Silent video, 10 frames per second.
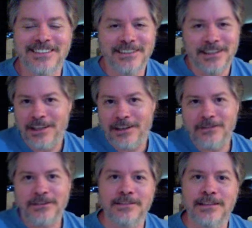You
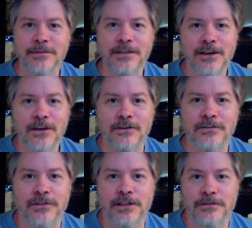know, let me know
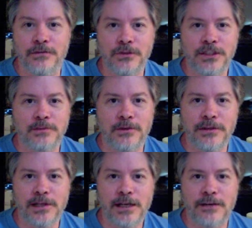if if Uzi's
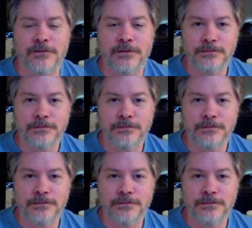pulled the left.